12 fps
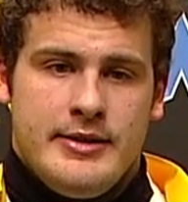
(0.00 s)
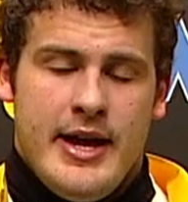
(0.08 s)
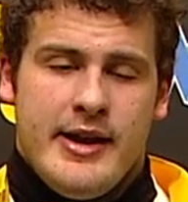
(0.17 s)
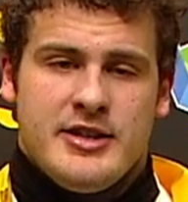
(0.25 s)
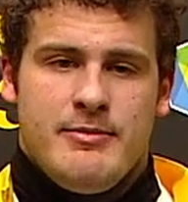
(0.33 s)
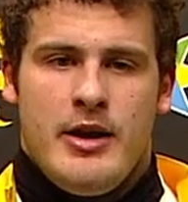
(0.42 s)
take
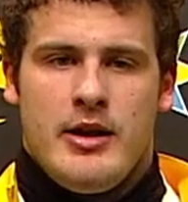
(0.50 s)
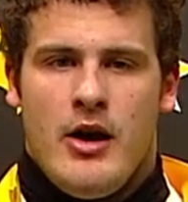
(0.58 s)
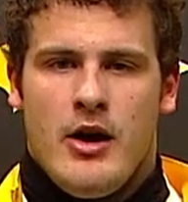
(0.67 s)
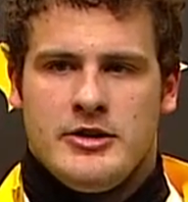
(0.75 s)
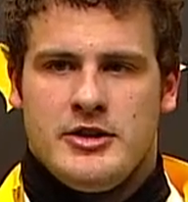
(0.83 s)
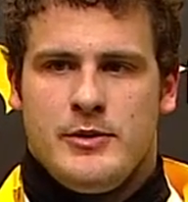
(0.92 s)
as many
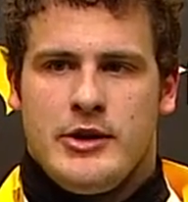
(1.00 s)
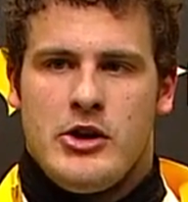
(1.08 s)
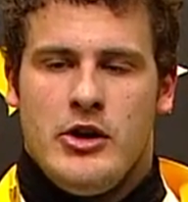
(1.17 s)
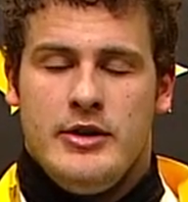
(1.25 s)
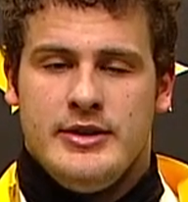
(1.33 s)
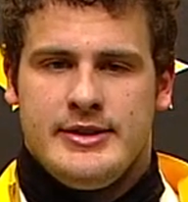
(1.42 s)
yards as we
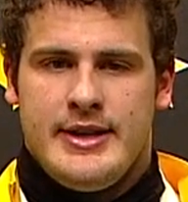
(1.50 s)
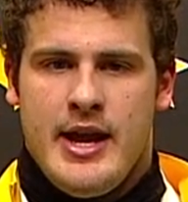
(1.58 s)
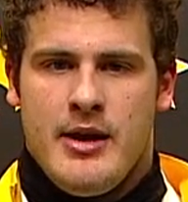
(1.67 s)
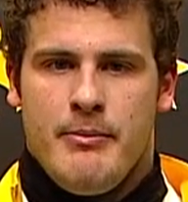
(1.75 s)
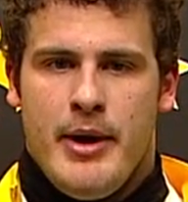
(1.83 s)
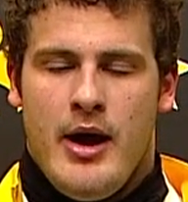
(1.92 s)
could and stay
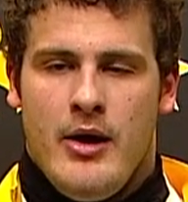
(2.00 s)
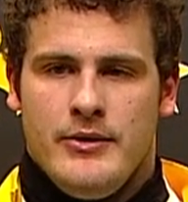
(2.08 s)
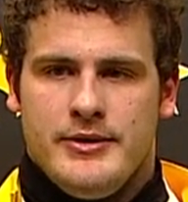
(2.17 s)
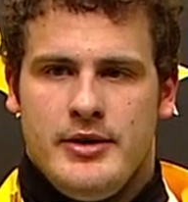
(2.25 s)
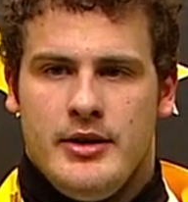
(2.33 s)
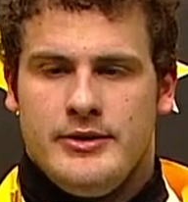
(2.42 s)
in
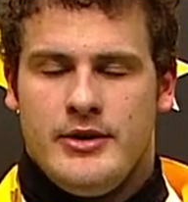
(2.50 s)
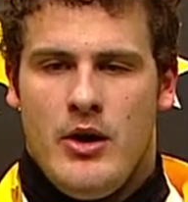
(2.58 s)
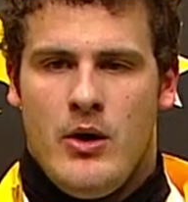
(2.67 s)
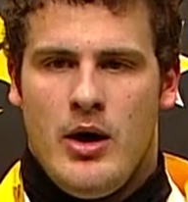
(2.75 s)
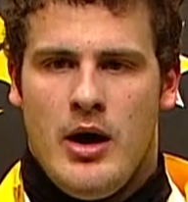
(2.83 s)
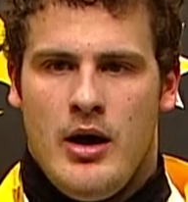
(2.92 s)
bounds.
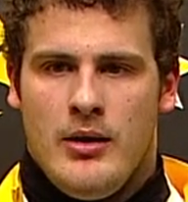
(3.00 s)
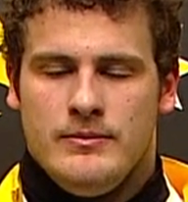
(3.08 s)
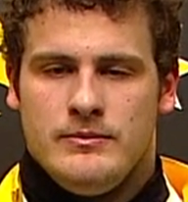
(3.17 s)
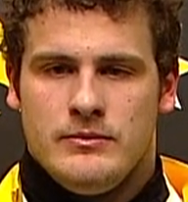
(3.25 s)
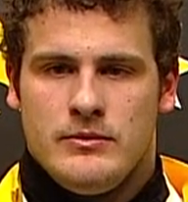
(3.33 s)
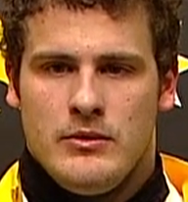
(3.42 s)
So
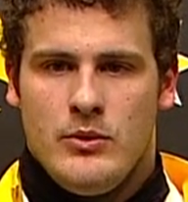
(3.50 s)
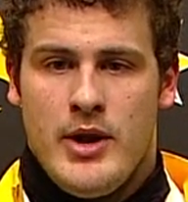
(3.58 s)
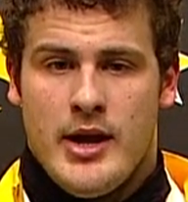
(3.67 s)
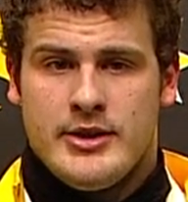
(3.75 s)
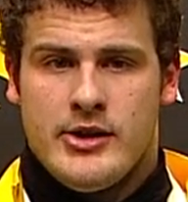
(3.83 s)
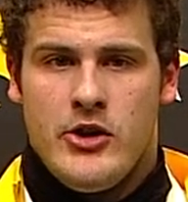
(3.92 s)
we
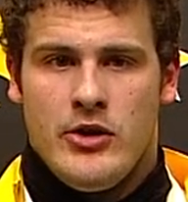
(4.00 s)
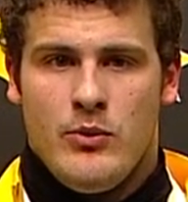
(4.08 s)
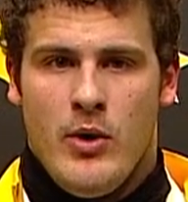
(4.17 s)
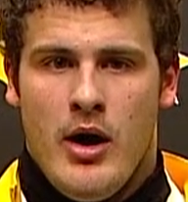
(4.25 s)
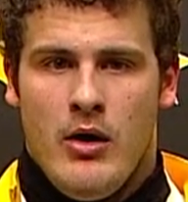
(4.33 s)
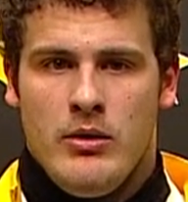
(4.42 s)
executed
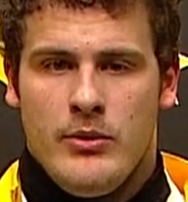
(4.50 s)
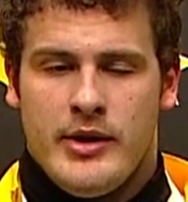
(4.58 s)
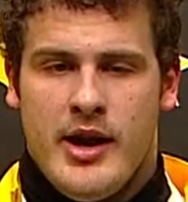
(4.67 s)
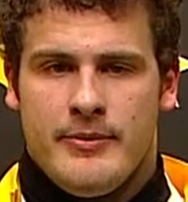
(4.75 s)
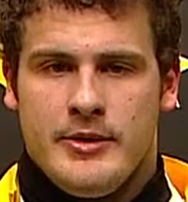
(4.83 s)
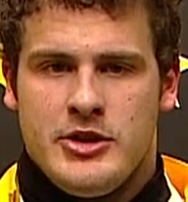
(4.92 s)
well, and we
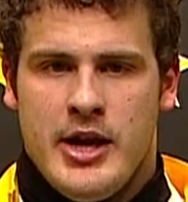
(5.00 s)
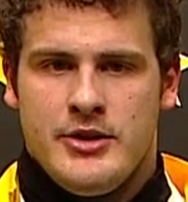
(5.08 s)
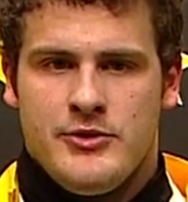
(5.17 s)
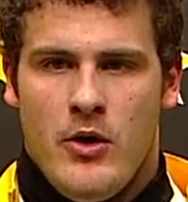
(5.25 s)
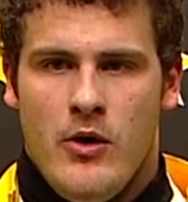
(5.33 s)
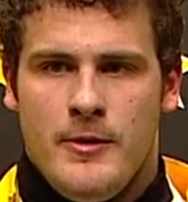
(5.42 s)
kept the chains
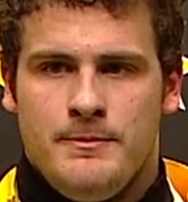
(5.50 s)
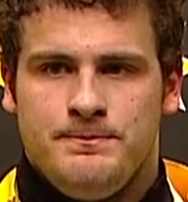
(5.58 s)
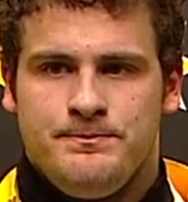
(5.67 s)
rolling.